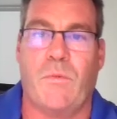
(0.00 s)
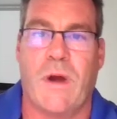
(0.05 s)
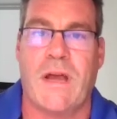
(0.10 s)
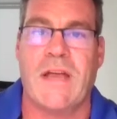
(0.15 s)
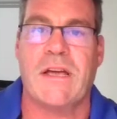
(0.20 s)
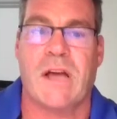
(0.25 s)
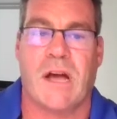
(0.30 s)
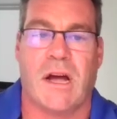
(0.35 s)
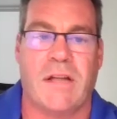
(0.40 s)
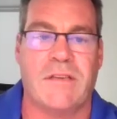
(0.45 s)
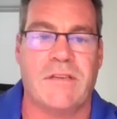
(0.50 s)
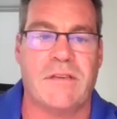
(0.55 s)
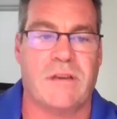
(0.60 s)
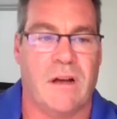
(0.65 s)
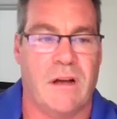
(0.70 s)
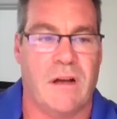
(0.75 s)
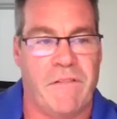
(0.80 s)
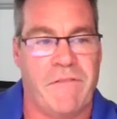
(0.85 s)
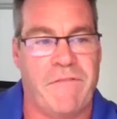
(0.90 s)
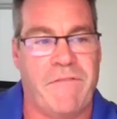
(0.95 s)
rate cuts
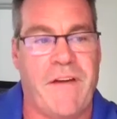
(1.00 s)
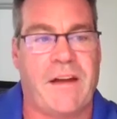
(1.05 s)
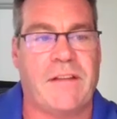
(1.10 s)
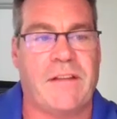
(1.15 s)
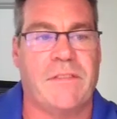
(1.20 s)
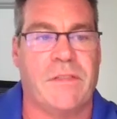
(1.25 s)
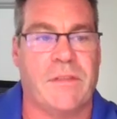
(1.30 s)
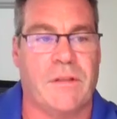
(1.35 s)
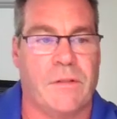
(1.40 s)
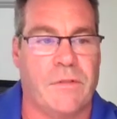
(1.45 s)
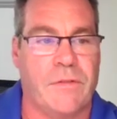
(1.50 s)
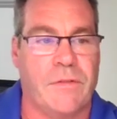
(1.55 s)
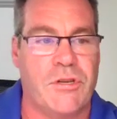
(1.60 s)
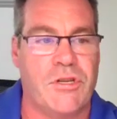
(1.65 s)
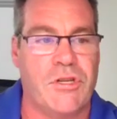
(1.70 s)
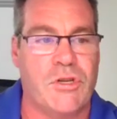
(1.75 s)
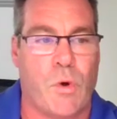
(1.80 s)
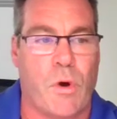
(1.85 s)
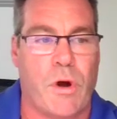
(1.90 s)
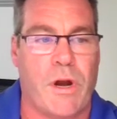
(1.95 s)
affect the
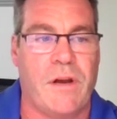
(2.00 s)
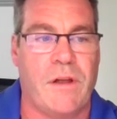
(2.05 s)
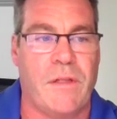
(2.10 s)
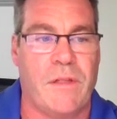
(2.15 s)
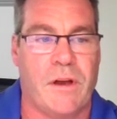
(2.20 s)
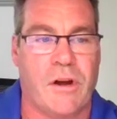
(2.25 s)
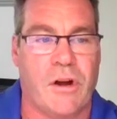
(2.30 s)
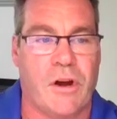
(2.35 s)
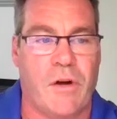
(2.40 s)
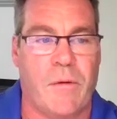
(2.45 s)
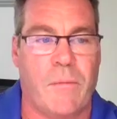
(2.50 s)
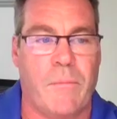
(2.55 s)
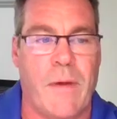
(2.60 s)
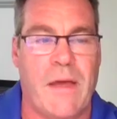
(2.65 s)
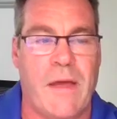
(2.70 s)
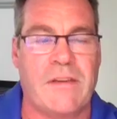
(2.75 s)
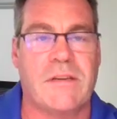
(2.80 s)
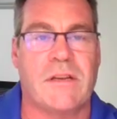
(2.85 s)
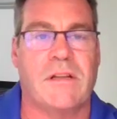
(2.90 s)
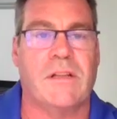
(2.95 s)
short end of the curve,
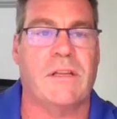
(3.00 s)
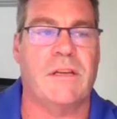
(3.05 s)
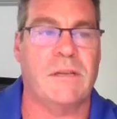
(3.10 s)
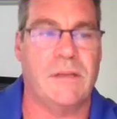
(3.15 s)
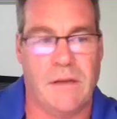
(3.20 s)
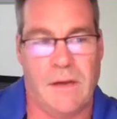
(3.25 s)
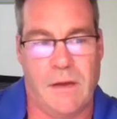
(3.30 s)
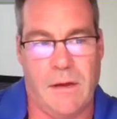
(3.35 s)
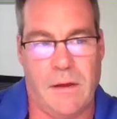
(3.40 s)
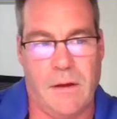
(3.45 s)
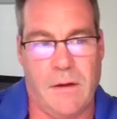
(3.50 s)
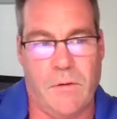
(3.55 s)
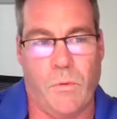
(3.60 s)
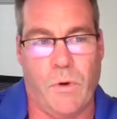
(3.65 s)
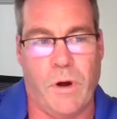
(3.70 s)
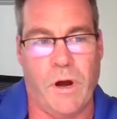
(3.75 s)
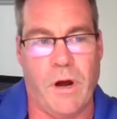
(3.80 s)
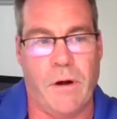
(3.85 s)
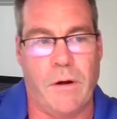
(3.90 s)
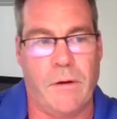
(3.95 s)
basically
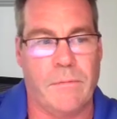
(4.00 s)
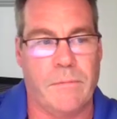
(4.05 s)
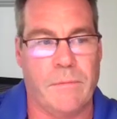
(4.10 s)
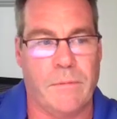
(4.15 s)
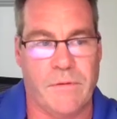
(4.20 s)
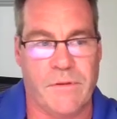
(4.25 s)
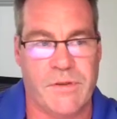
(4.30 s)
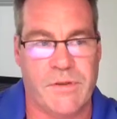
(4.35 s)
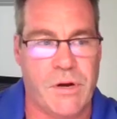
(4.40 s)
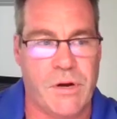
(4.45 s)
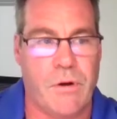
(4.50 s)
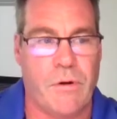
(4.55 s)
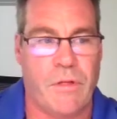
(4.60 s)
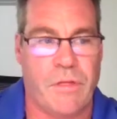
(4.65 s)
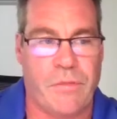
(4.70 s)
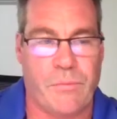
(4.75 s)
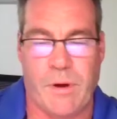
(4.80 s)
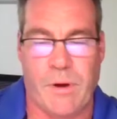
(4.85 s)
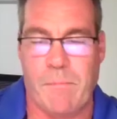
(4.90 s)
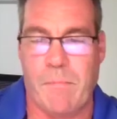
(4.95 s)
where 0 to
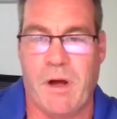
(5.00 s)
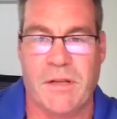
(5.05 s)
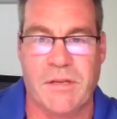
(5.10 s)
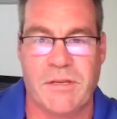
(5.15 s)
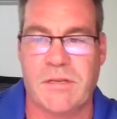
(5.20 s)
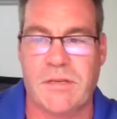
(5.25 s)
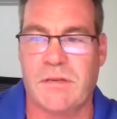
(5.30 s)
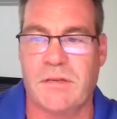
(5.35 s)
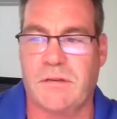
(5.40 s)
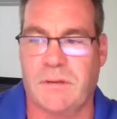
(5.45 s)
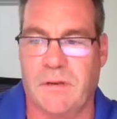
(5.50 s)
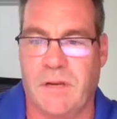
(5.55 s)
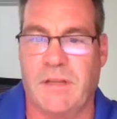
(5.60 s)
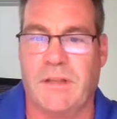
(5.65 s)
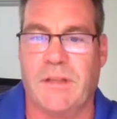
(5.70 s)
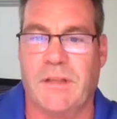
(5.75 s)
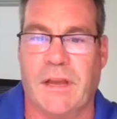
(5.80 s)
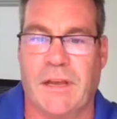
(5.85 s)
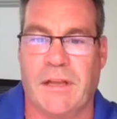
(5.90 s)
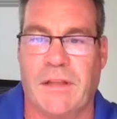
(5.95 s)
3 months
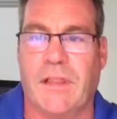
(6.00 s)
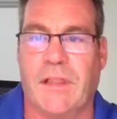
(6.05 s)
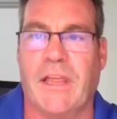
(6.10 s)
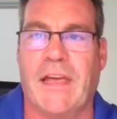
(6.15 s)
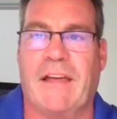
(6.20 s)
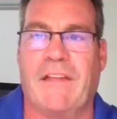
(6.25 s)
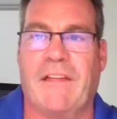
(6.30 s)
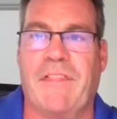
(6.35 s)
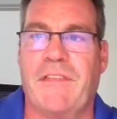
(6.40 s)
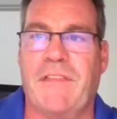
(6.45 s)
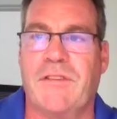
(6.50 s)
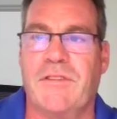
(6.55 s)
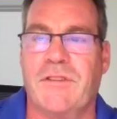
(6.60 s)
in length.